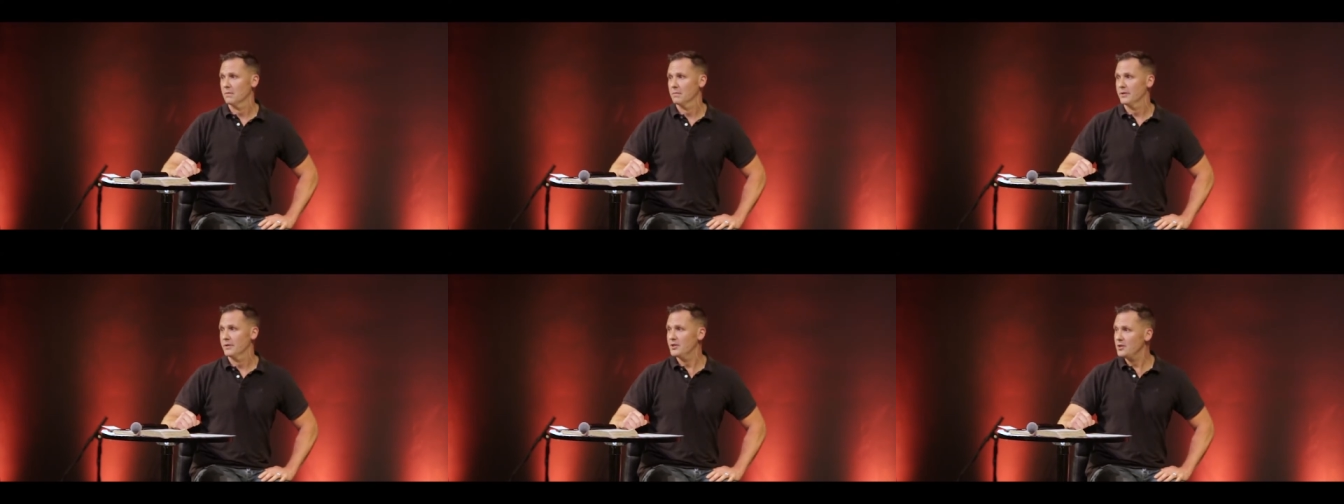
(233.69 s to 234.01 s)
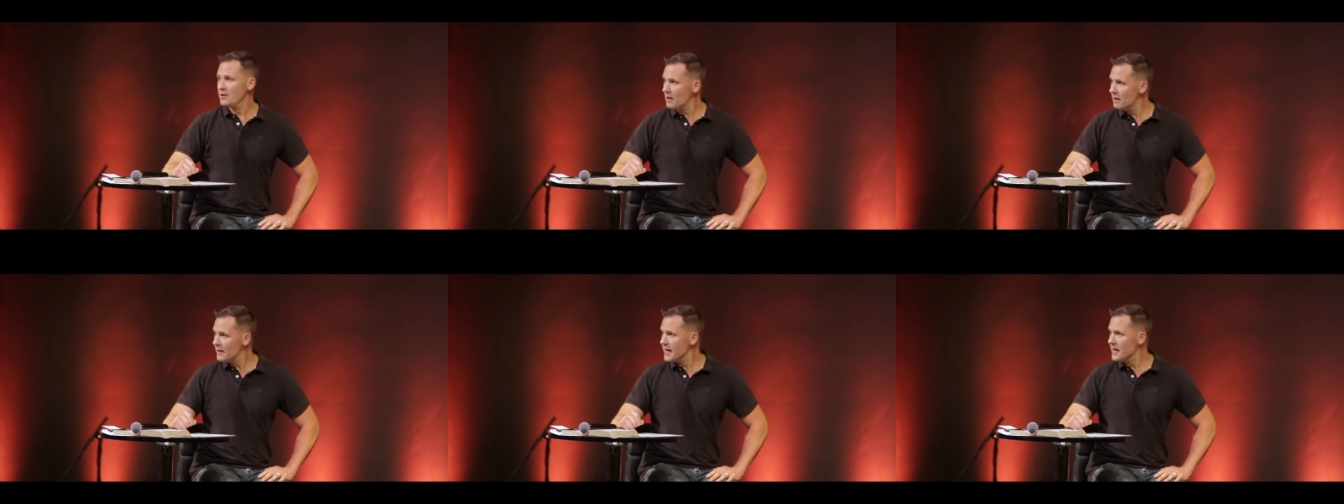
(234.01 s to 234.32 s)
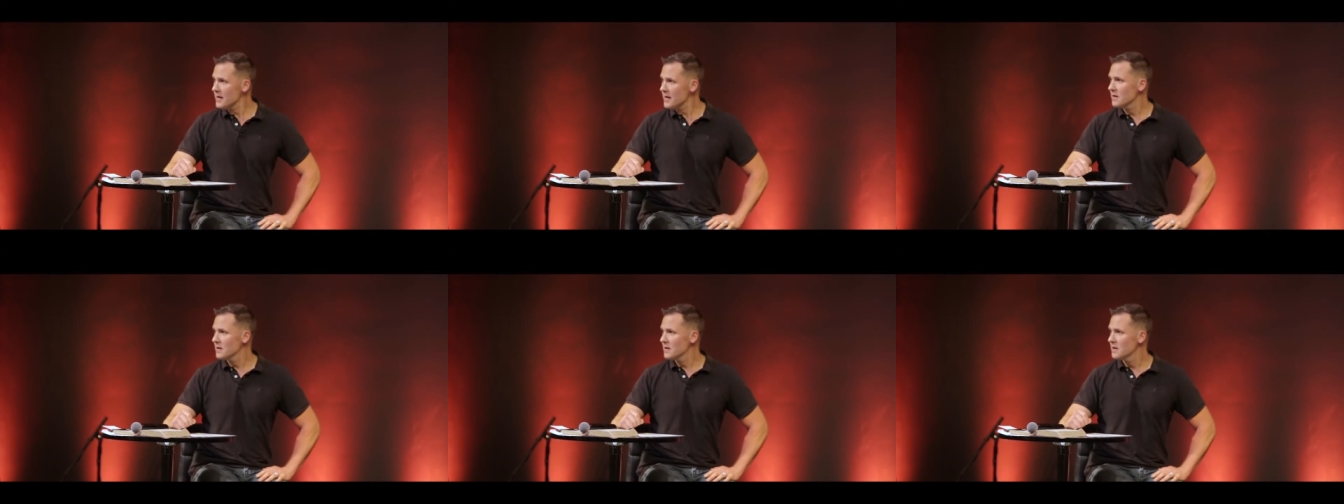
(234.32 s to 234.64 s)
Did you know
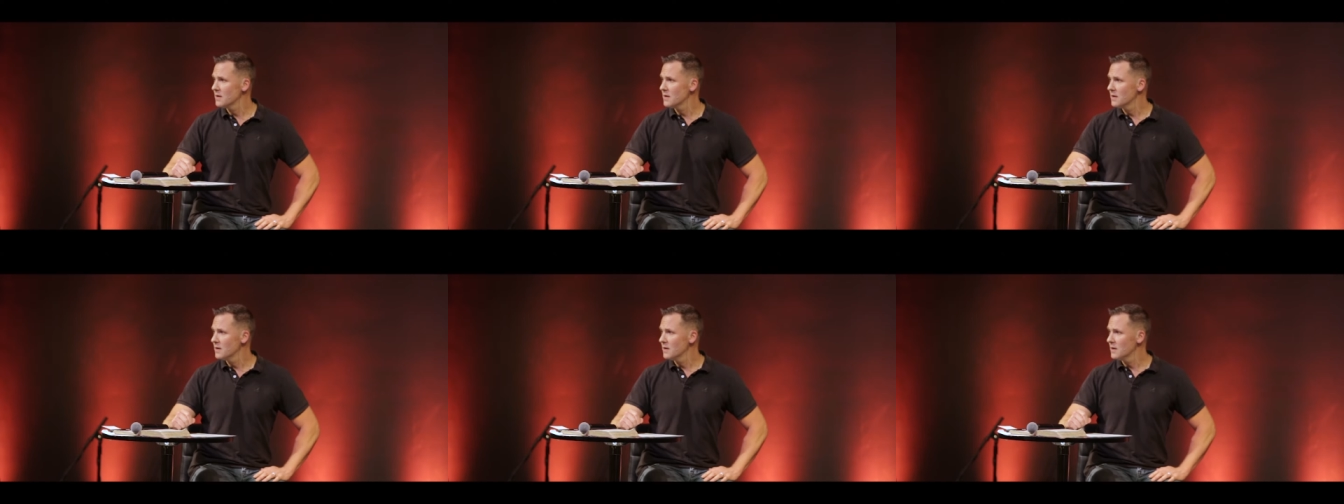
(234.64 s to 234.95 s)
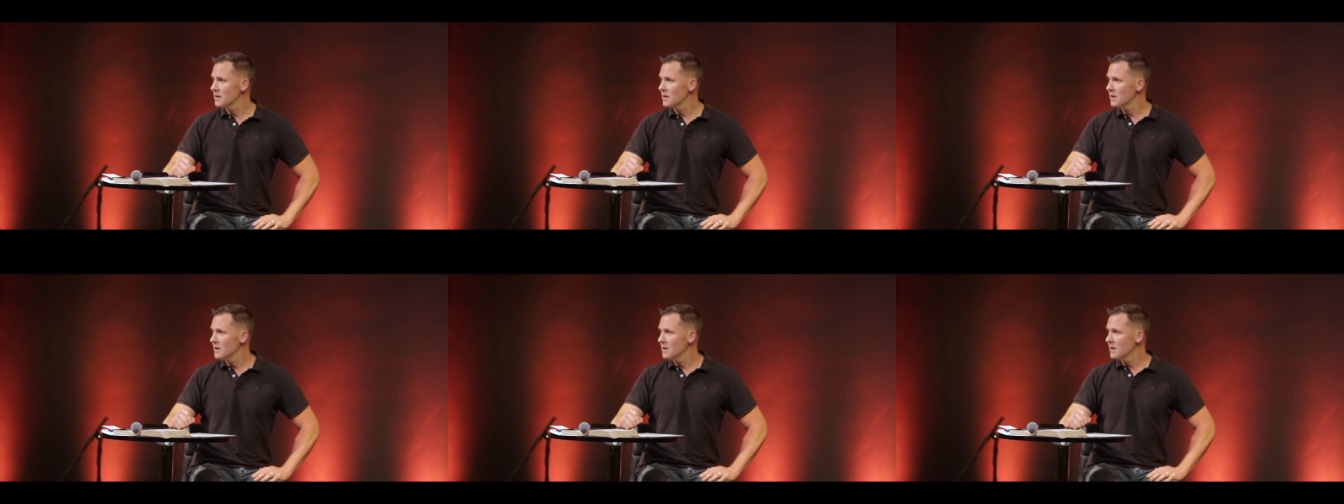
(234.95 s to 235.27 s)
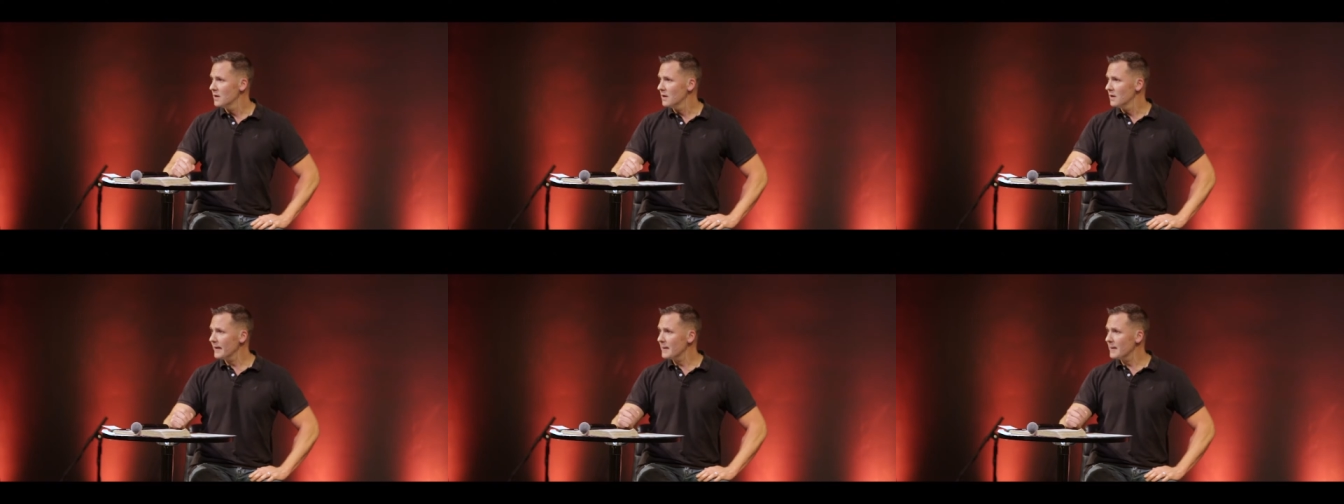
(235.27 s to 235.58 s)
that?
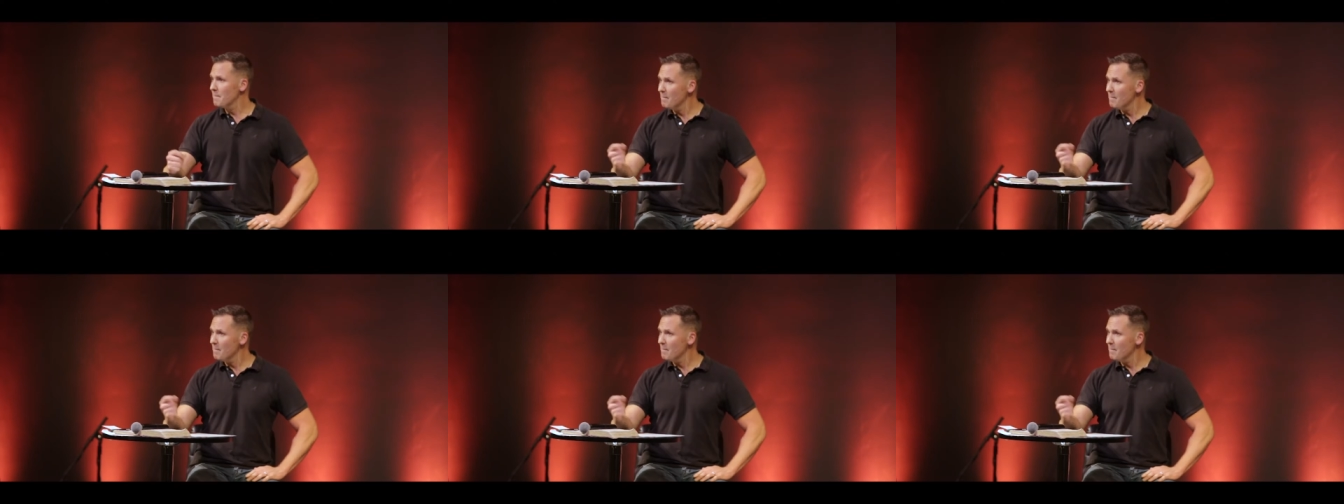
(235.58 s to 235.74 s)
Like,